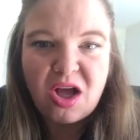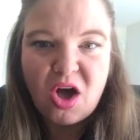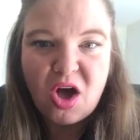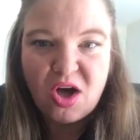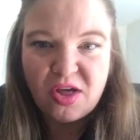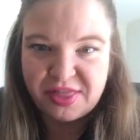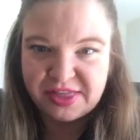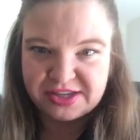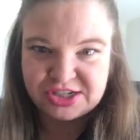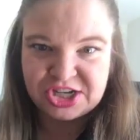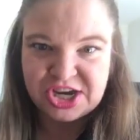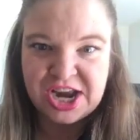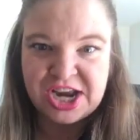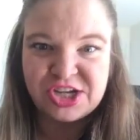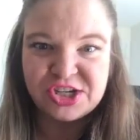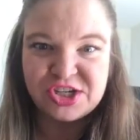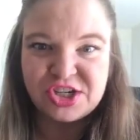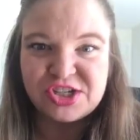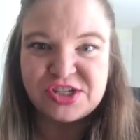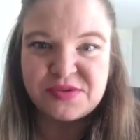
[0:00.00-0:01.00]
all the
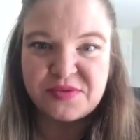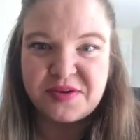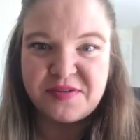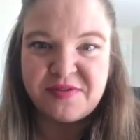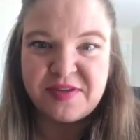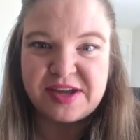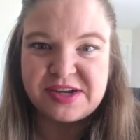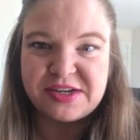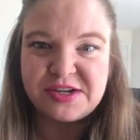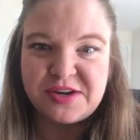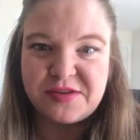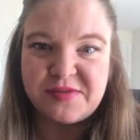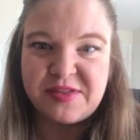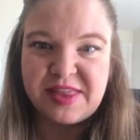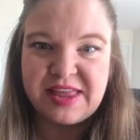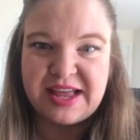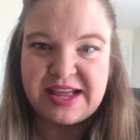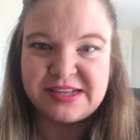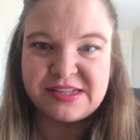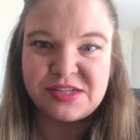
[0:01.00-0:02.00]
changes reflected over
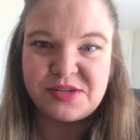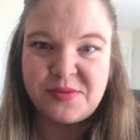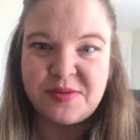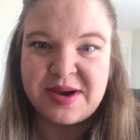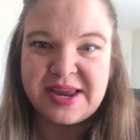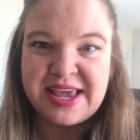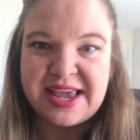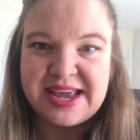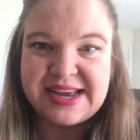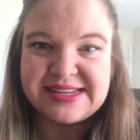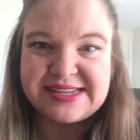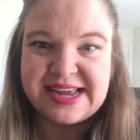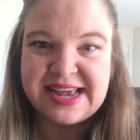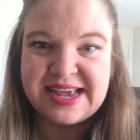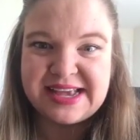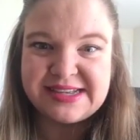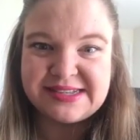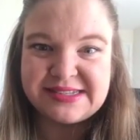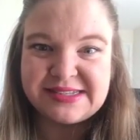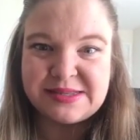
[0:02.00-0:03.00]
the last 28
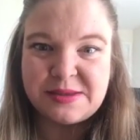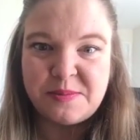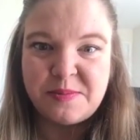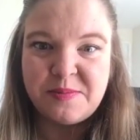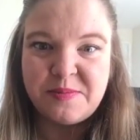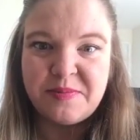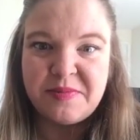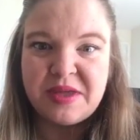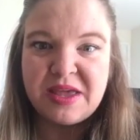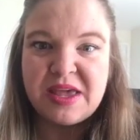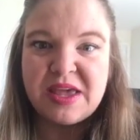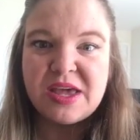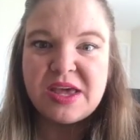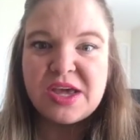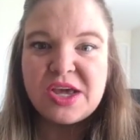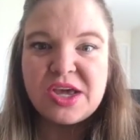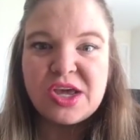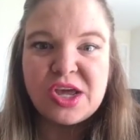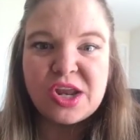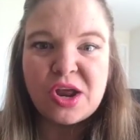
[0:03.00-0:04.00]
days.
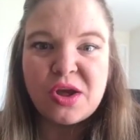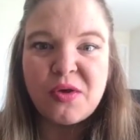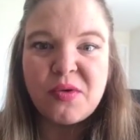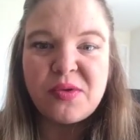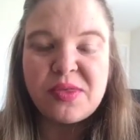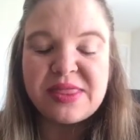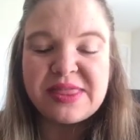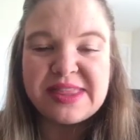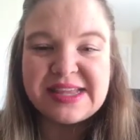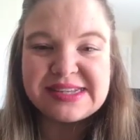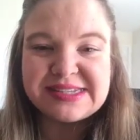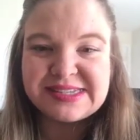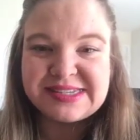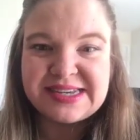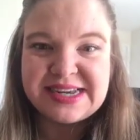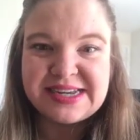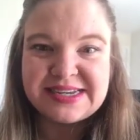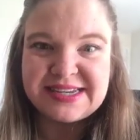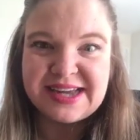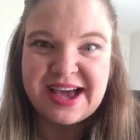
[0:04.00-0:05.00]
This
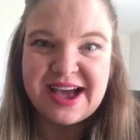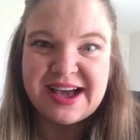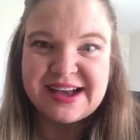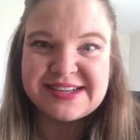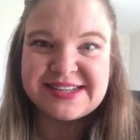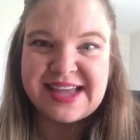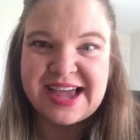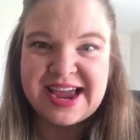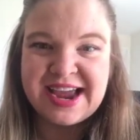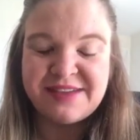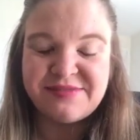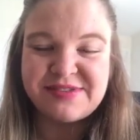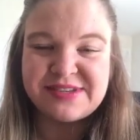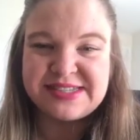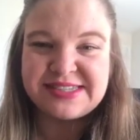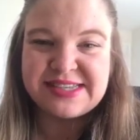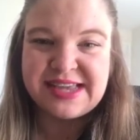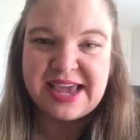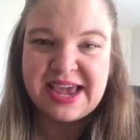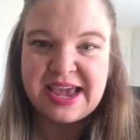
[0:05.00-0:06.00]
detox, I have to
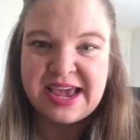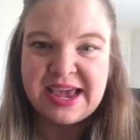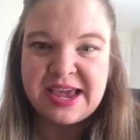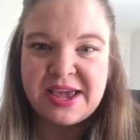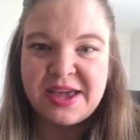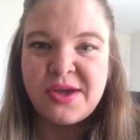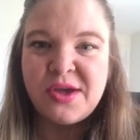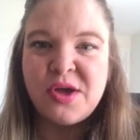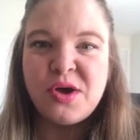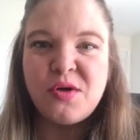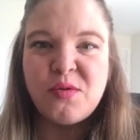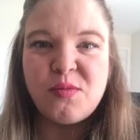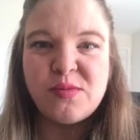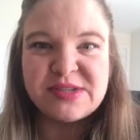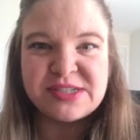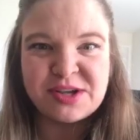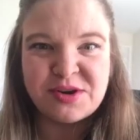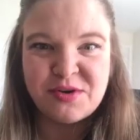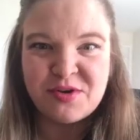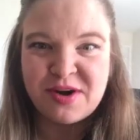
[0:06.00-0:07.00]
say,
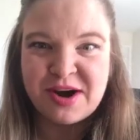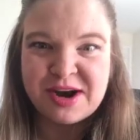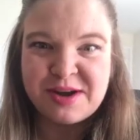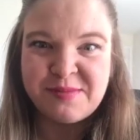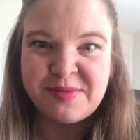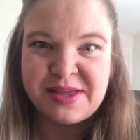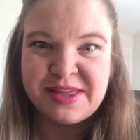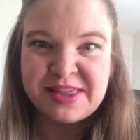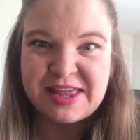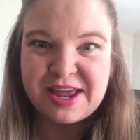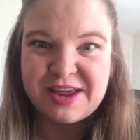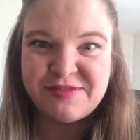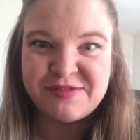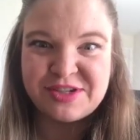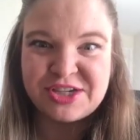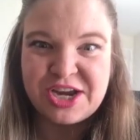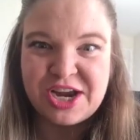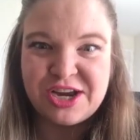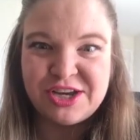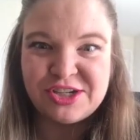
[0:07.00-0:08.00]
was incredibly
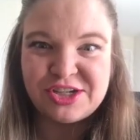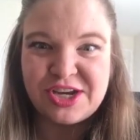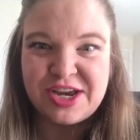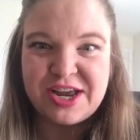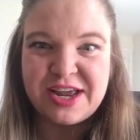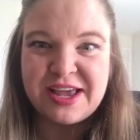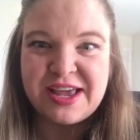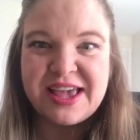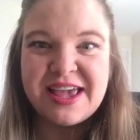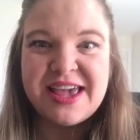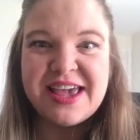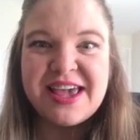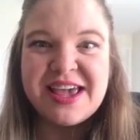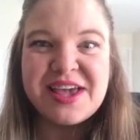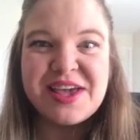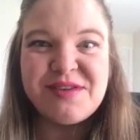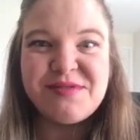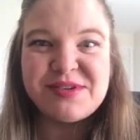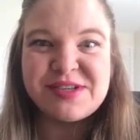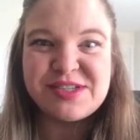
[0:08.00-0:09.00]
life-changing.
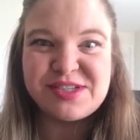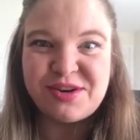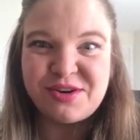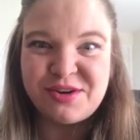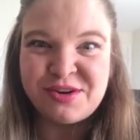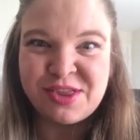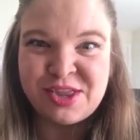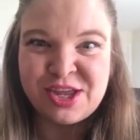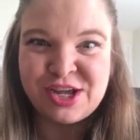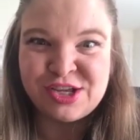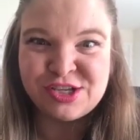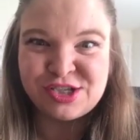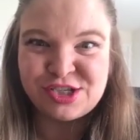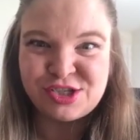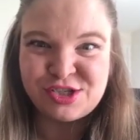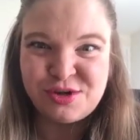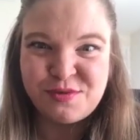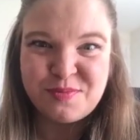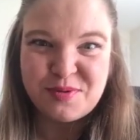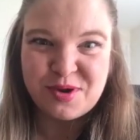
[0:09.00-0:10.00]
It was certainly
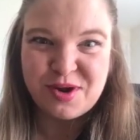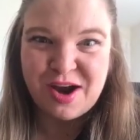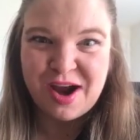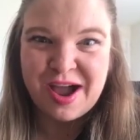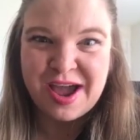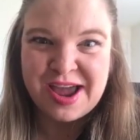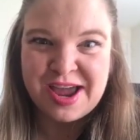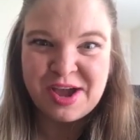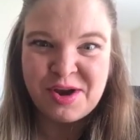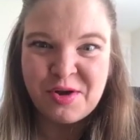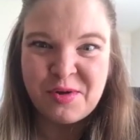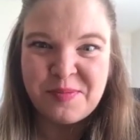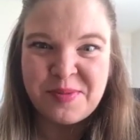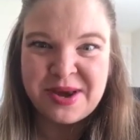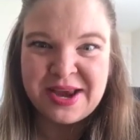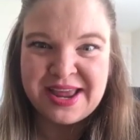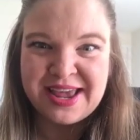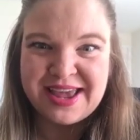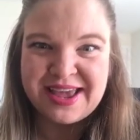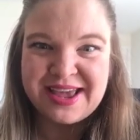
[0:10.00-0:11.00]
super
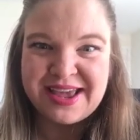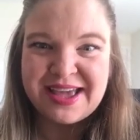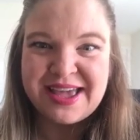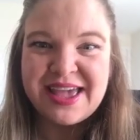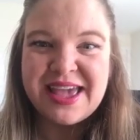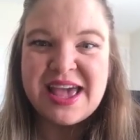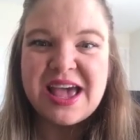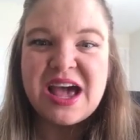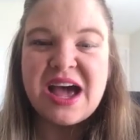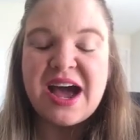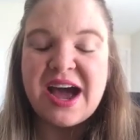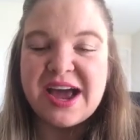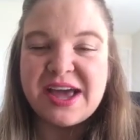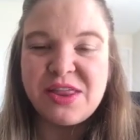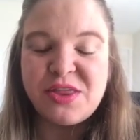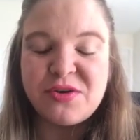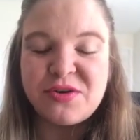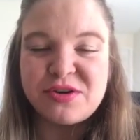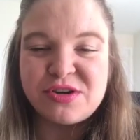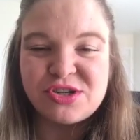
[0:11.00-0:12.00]
eye-opening.
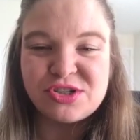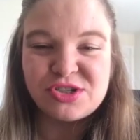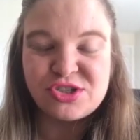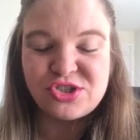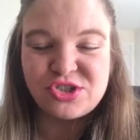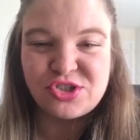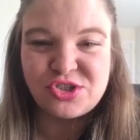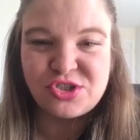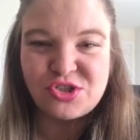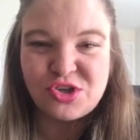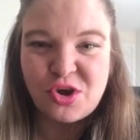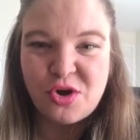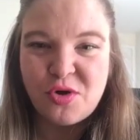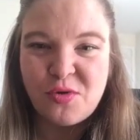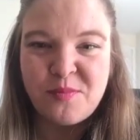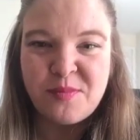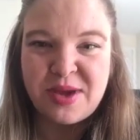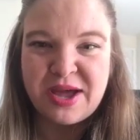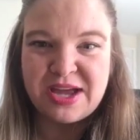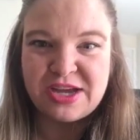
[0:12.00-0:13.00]
I learned
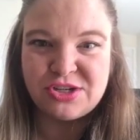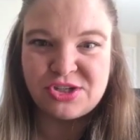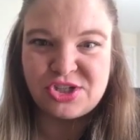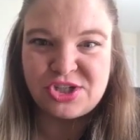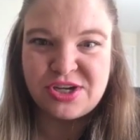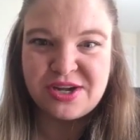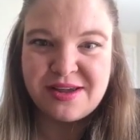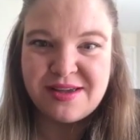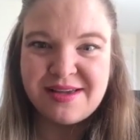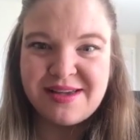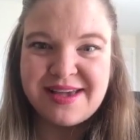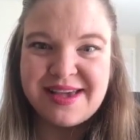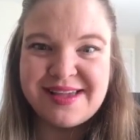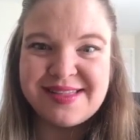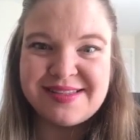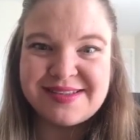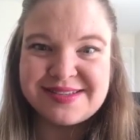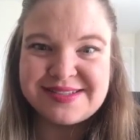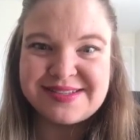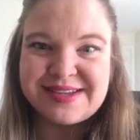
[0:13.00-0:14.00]
so much
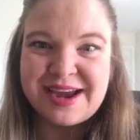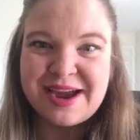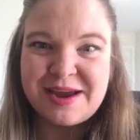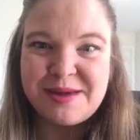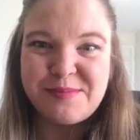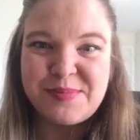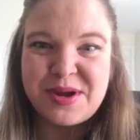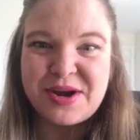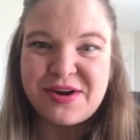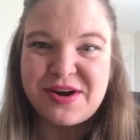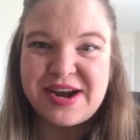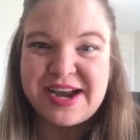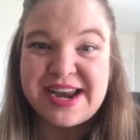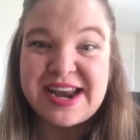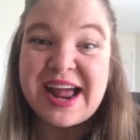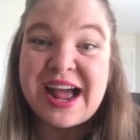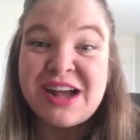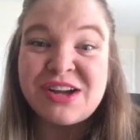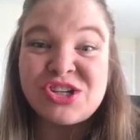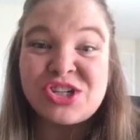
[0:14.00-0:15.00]
in this time period.
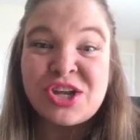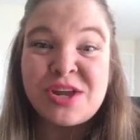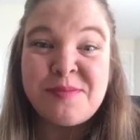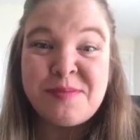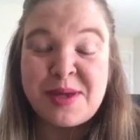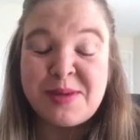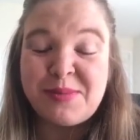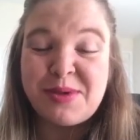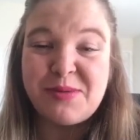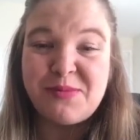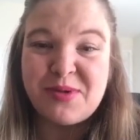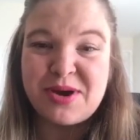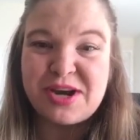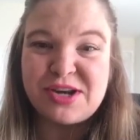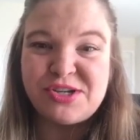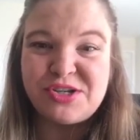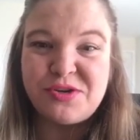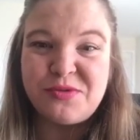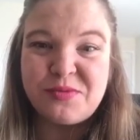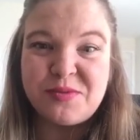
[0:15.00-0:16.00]
It actually made me want
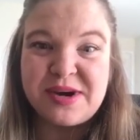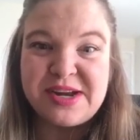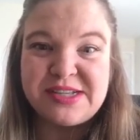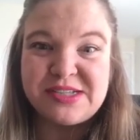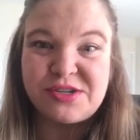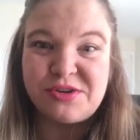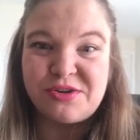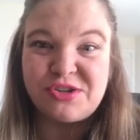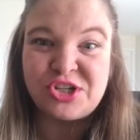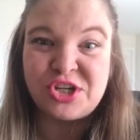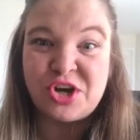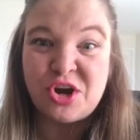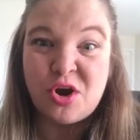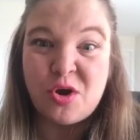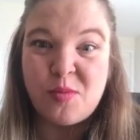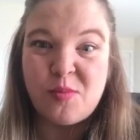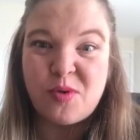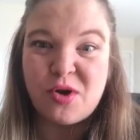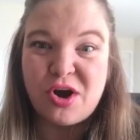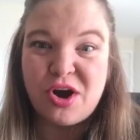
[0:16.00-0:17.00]
to do research and
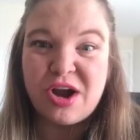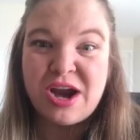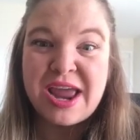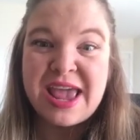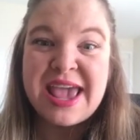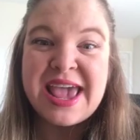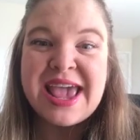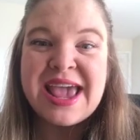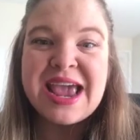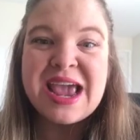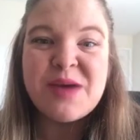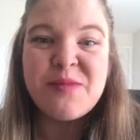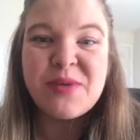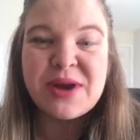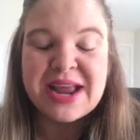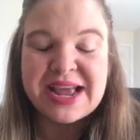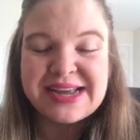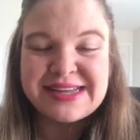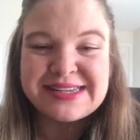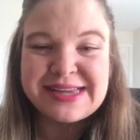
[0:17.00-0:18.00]
homework. And
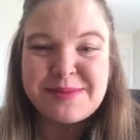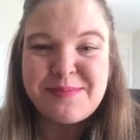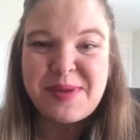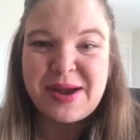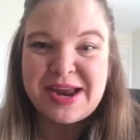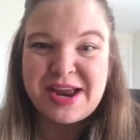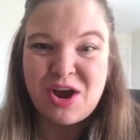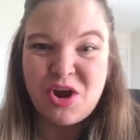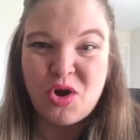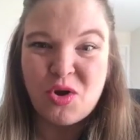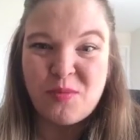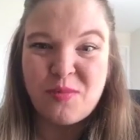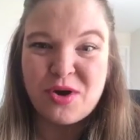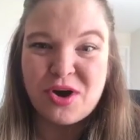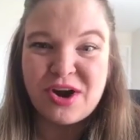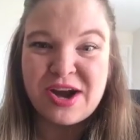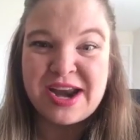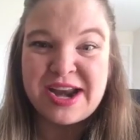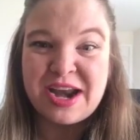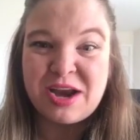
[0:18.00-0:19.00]
when I did my
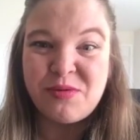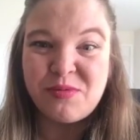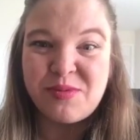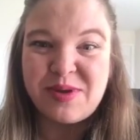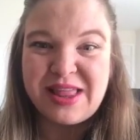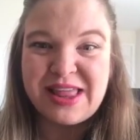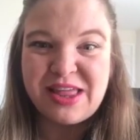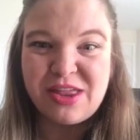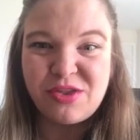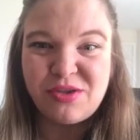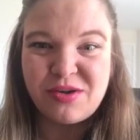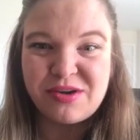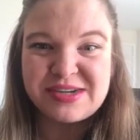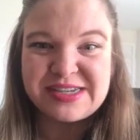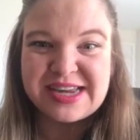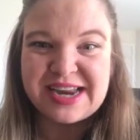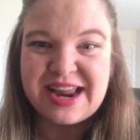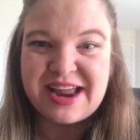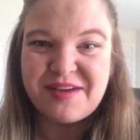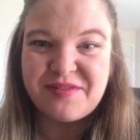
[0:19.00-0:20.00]
homework and I really
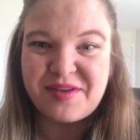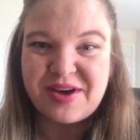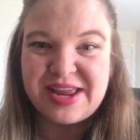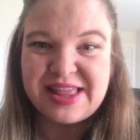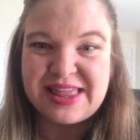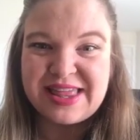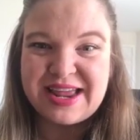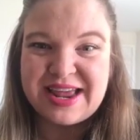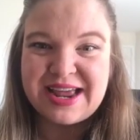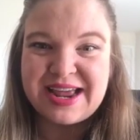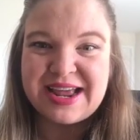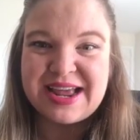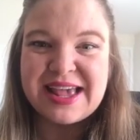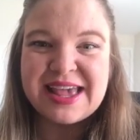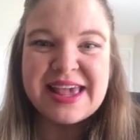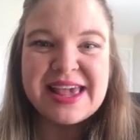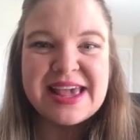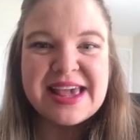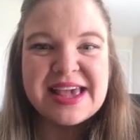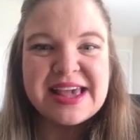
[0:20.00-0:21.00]
looked at everything
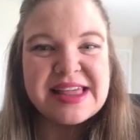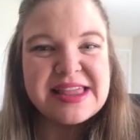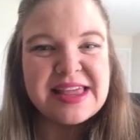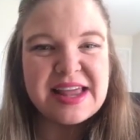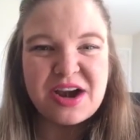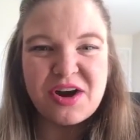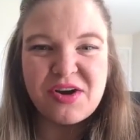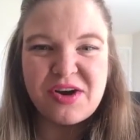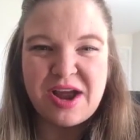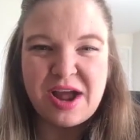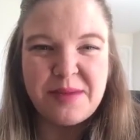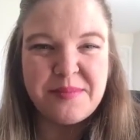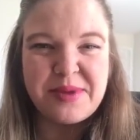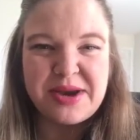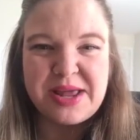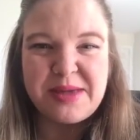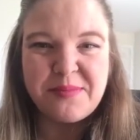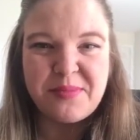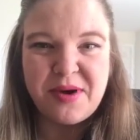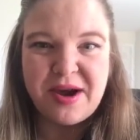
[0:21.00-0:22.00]
that our
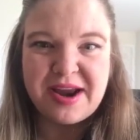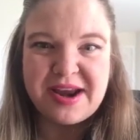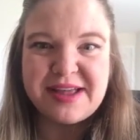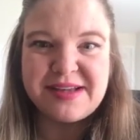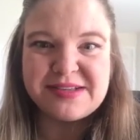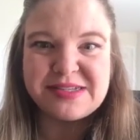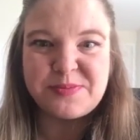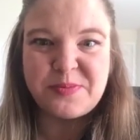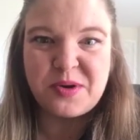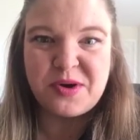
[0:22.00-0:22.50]
company products